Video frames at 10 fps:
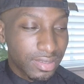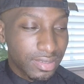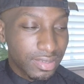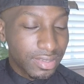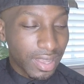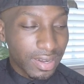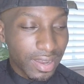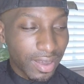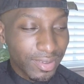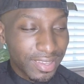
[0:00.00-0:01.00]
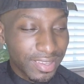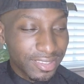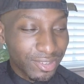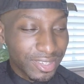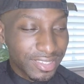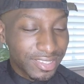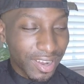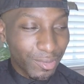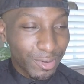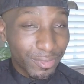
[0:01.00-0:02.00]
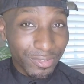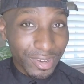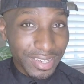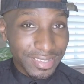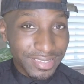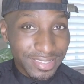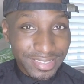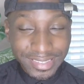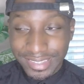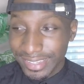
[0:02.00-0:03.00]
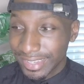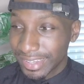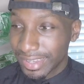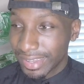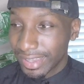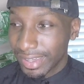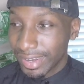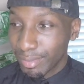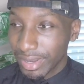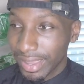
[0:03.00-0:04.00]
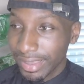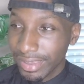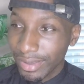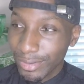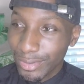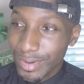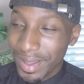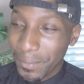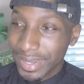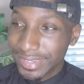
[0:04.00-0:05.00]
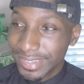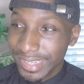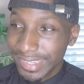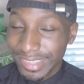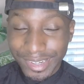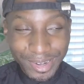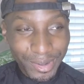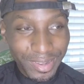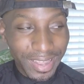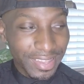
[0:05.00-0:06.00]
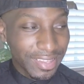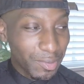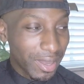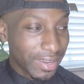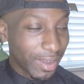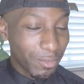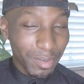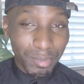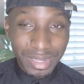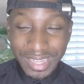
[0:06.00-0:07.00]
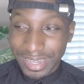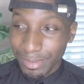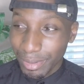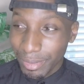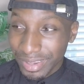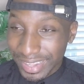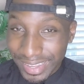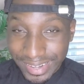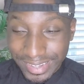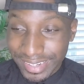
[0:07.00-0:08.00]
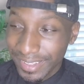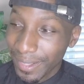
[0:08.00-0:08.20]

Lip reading: She's like, "Nah, we can't do this, Saun. We're friends." And I'm like, "Yo, you're not my sister though. Like, you act like we blood, we related."